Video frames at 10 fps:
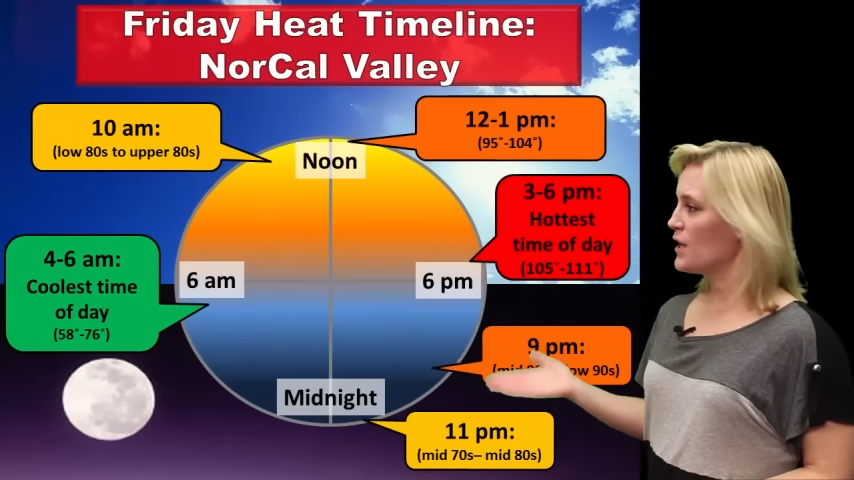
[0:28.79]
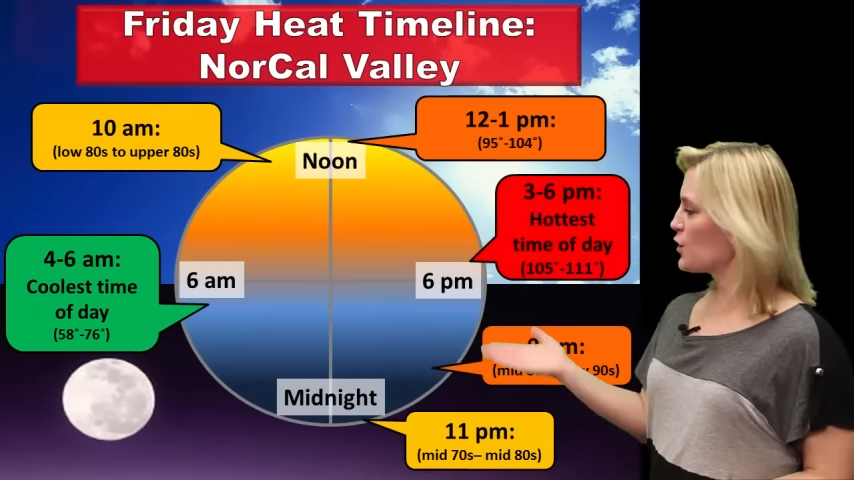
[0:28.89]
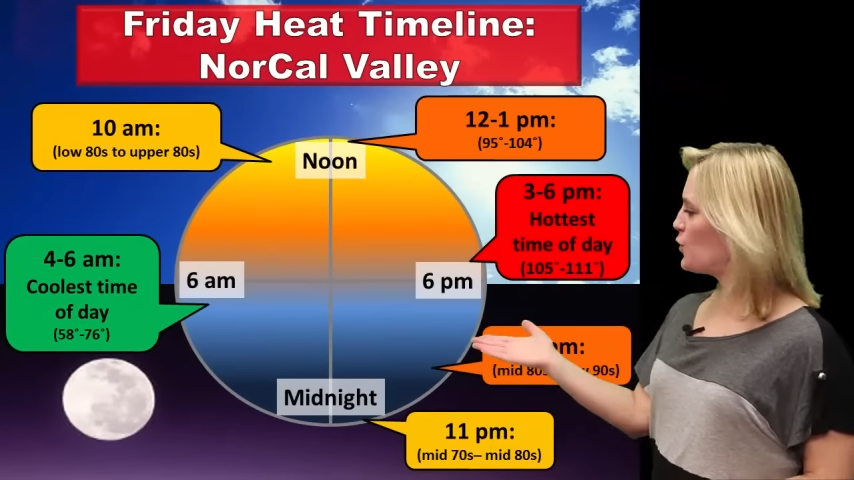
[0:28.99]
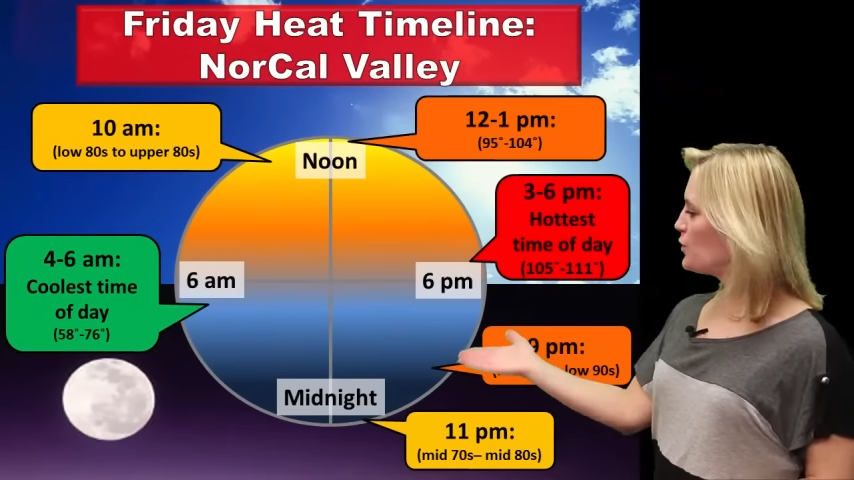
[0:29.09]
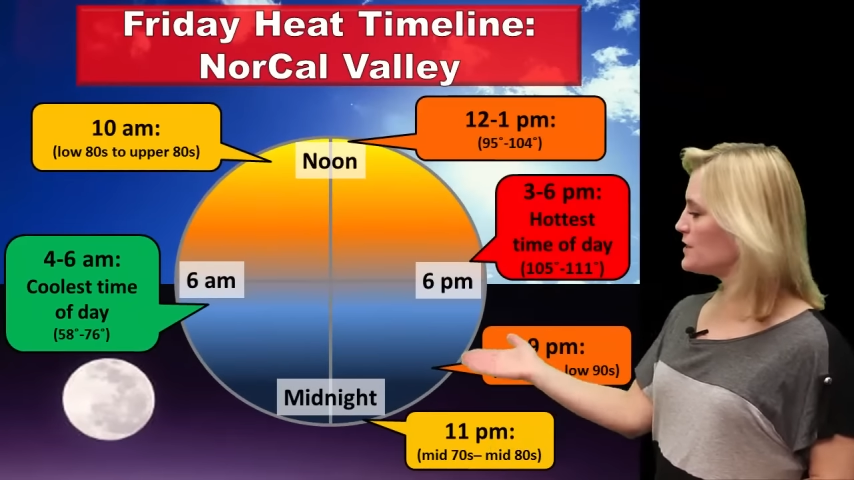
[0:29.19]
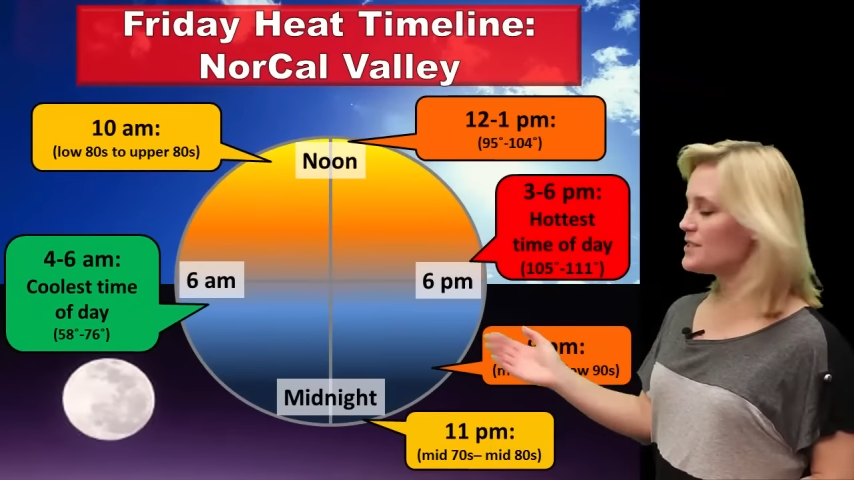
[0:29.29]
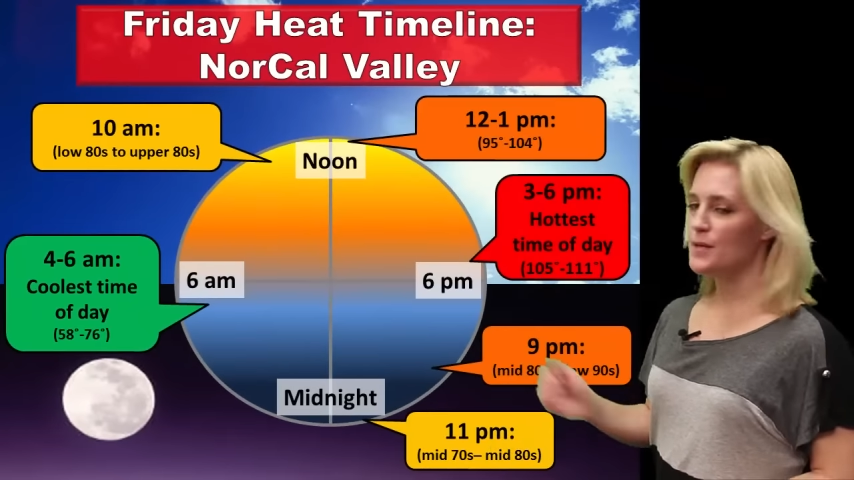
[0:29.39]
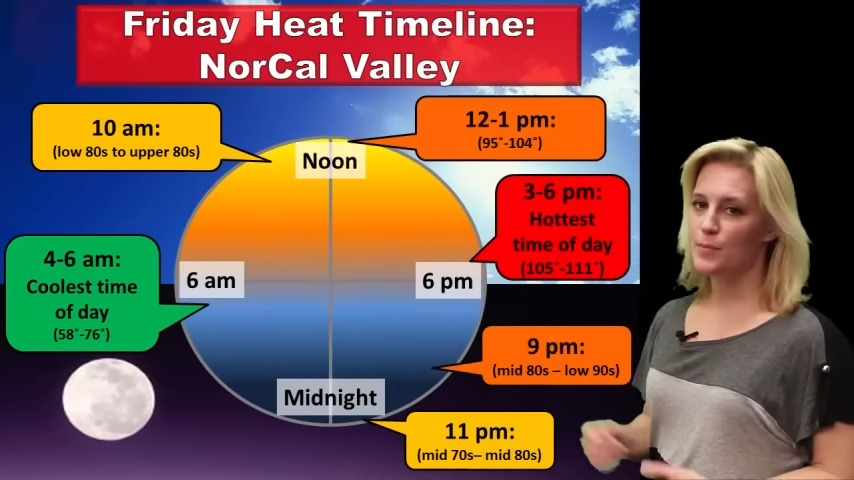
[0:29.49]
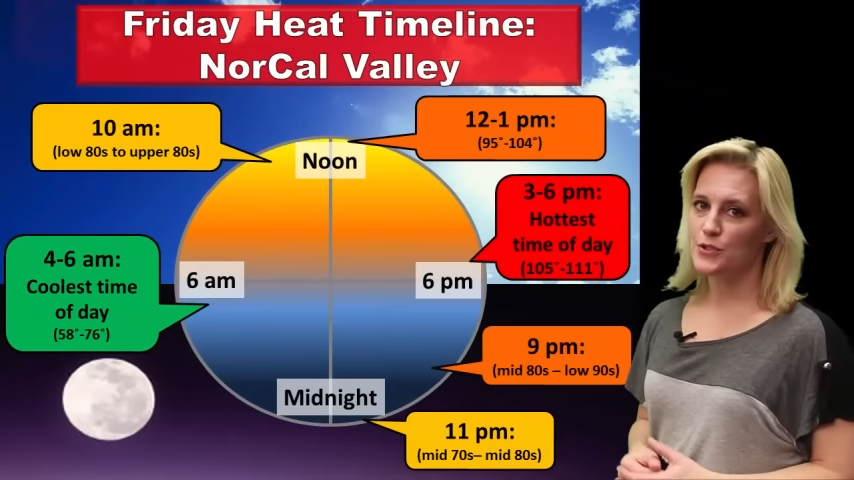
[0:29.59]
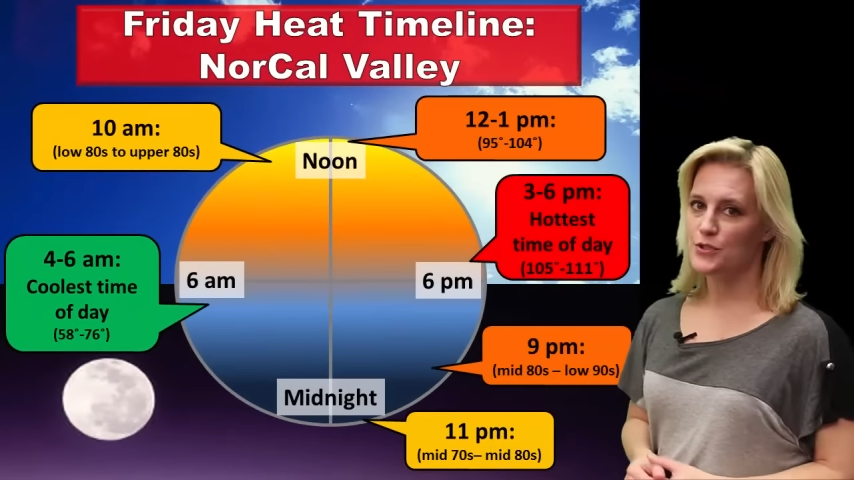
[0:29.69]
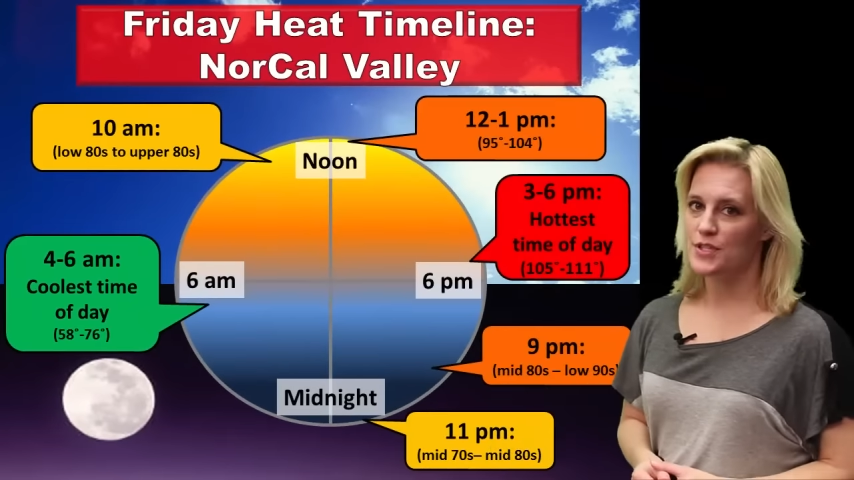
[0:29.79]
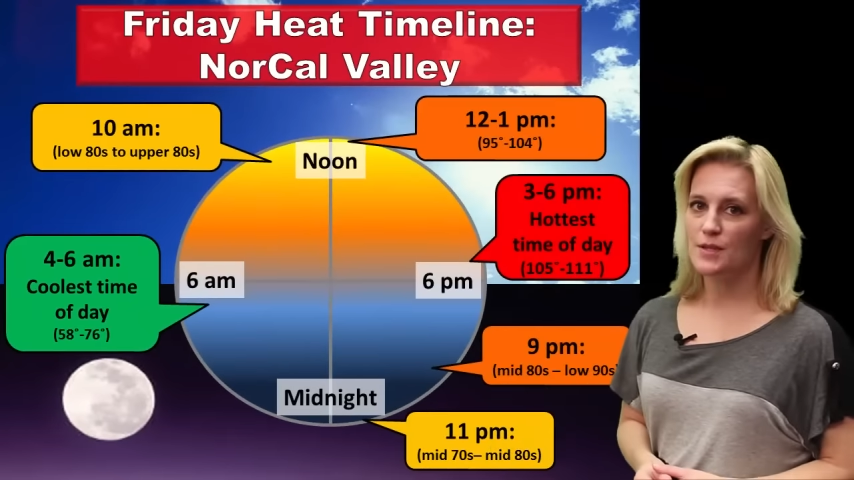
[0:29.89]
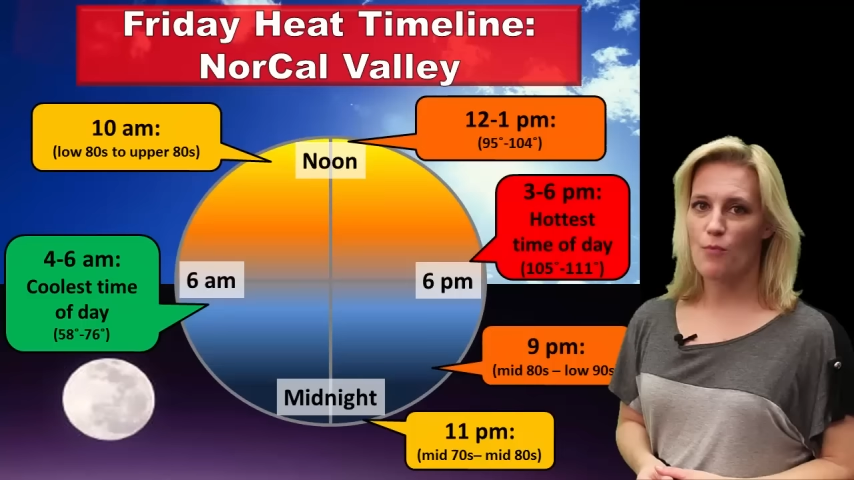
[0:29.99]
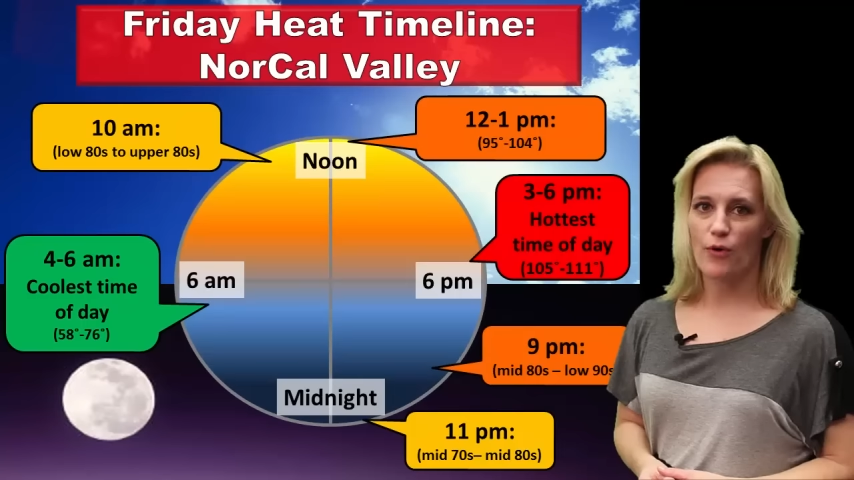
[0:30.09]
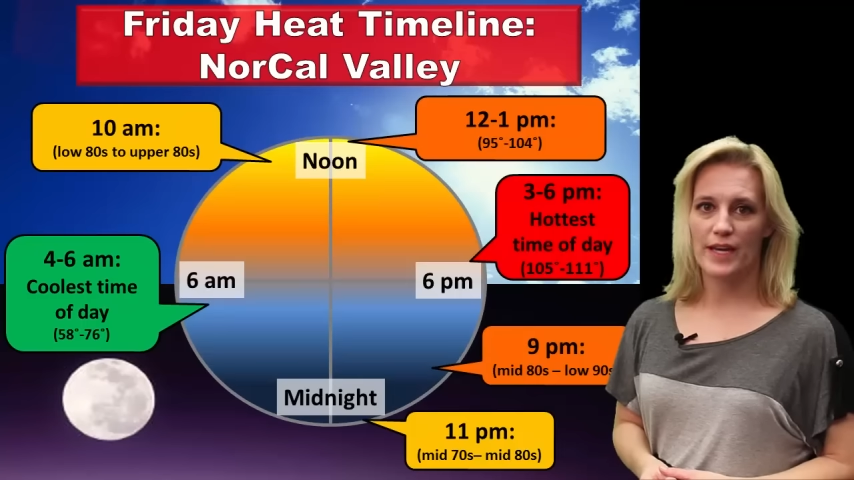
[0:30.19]
Coolest temperatures in the
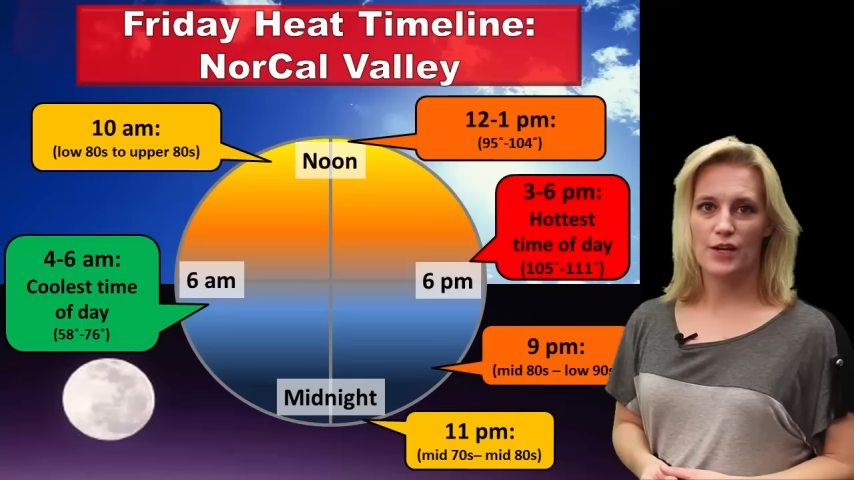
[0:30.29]
morning